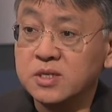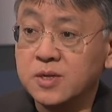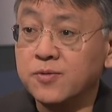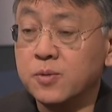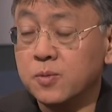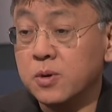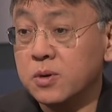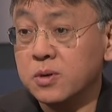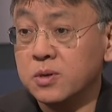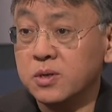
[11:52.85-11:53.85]
civil
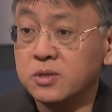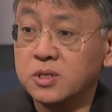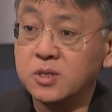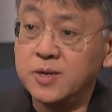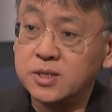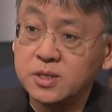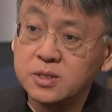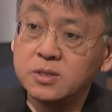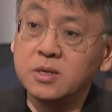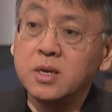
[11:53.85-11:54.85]
war, or do we just